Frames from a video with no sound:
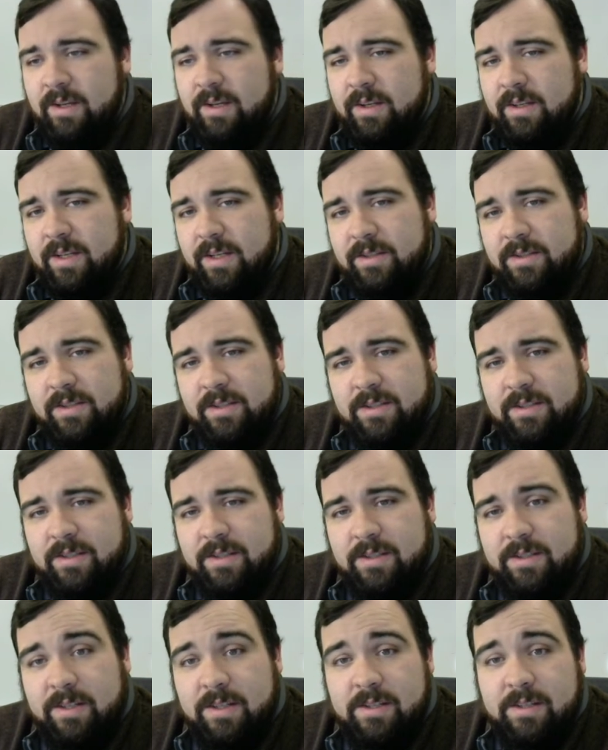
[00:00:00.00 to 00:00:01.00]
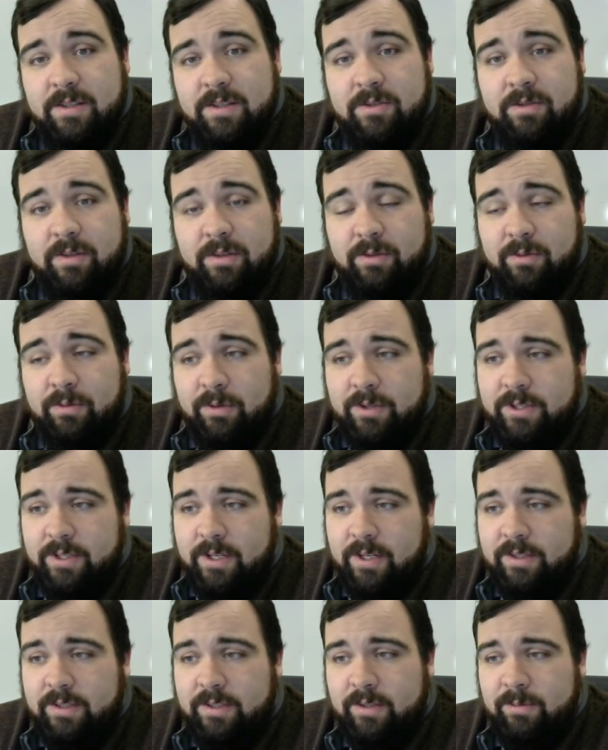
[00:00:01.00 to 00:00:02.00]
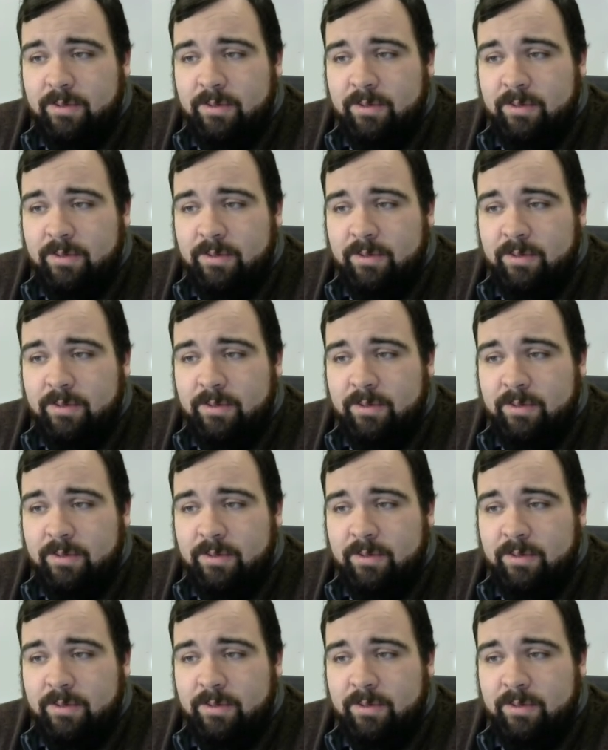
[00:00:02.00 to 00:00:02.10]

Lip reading: Now, since it says it's struck horizontally,